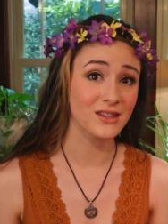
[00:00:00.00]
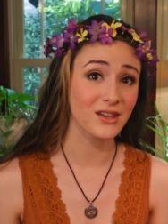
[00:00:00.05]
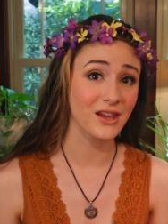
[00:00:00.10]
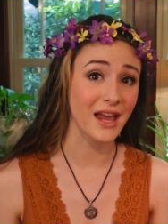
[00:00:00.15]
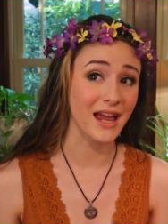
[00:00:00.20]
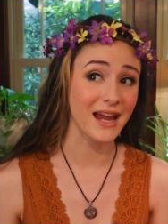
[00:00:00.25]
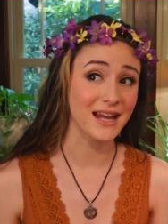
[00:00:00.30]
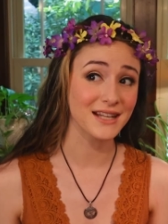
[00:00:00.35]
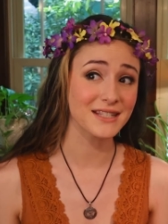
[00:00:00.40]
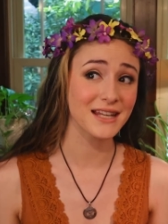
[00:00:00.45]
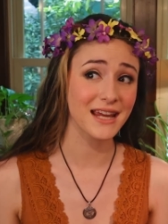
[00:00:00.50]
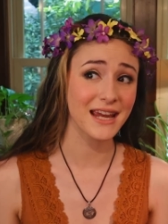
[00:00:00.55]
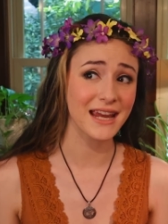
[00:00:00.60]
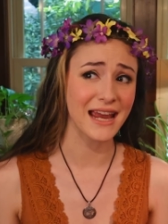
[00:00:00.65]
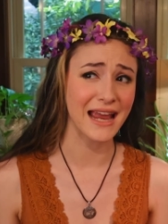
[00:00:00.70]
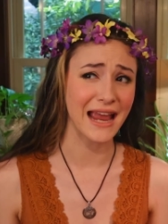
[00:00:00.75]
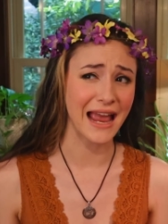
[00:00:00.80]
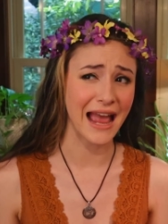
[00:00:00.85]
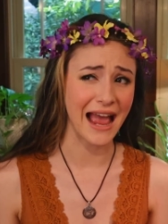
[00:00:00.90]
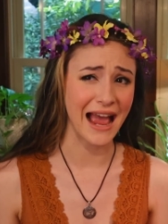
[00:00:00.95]
the
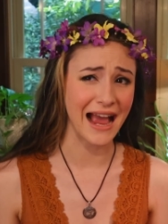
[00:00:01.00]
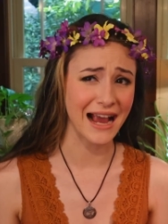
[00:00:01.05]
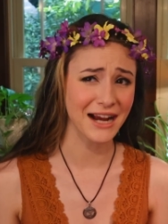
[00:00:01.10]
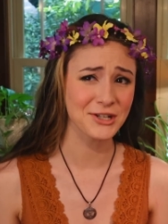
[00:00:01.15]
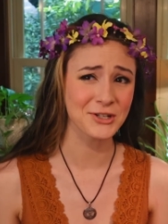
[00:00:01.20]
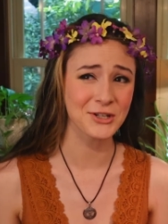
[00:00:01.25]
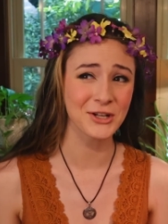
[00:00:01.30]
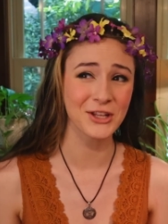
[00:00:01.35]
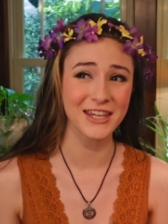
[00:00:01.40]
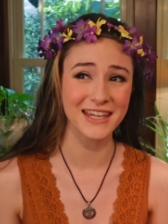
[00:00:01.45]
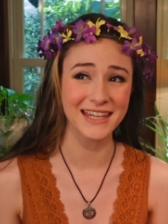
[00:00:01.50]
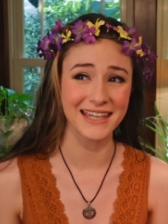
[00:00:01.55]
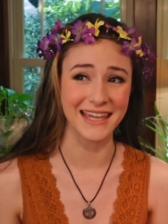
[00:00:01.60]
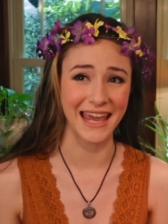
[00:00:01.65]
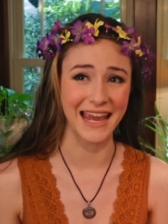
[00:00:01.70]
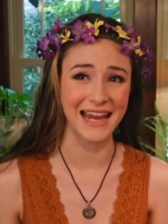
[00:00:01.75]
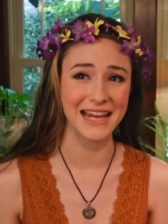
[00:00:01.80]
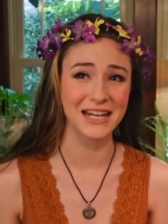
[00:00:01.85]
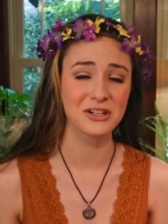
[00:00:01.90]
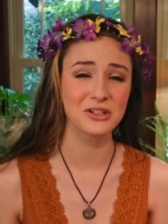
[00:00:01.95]
essay actually
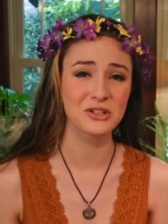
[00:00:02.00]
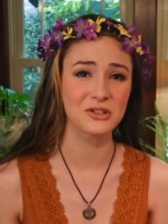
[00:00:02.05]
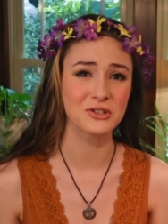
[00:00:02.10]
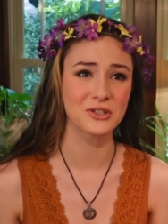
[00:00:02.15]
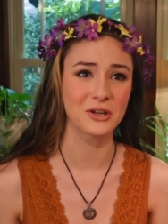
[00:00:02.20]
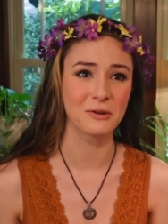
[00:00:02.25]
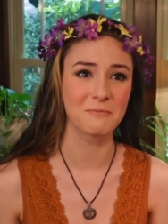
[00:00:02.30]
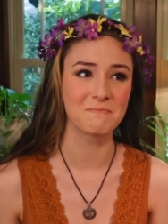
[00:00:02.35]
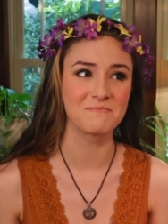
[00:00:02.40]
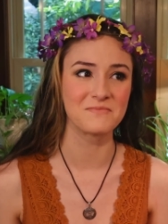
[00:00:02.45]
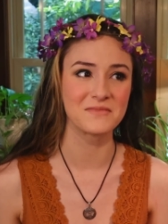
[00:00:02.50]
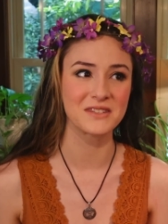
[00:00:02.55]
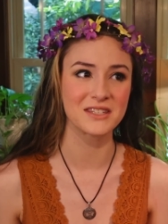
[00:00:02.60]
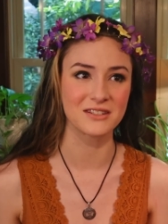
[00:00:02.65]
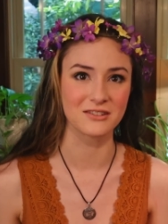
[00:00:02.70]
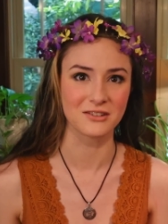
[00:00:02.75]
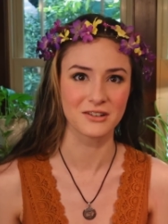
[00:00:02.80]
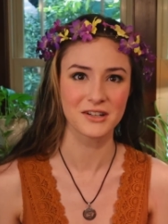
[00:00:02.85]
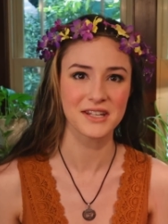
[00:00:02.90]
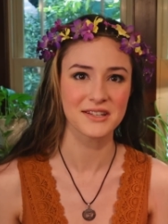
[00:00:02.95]
gained some
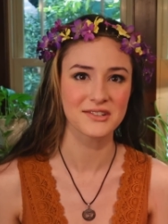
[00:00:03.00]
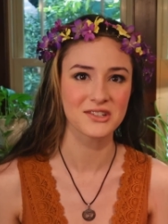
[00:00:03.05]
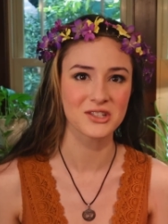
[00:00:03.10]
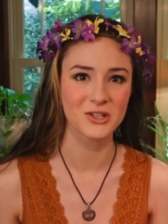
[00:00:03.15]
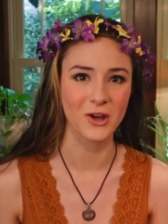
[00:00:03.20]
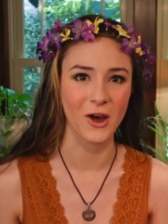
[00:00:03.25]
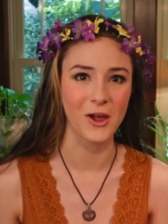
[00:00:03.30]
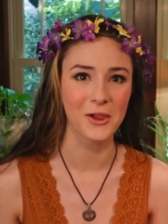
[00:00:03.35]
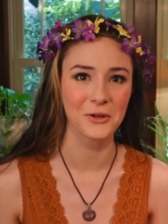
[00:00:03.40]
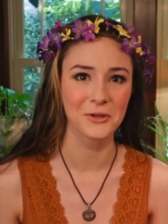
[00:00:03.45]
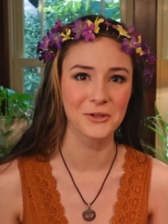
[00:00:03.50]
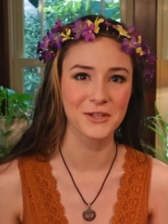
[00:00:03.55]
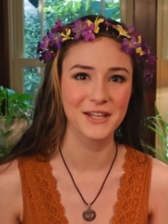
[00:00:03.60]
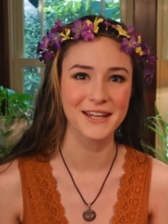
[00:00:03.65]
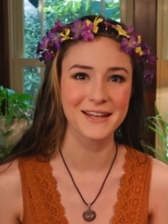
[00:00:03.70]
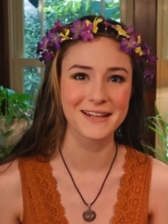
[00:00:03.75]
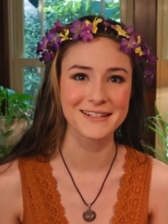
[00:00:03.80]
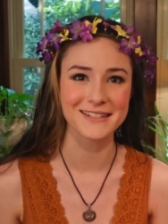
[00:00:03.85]
serious scholarly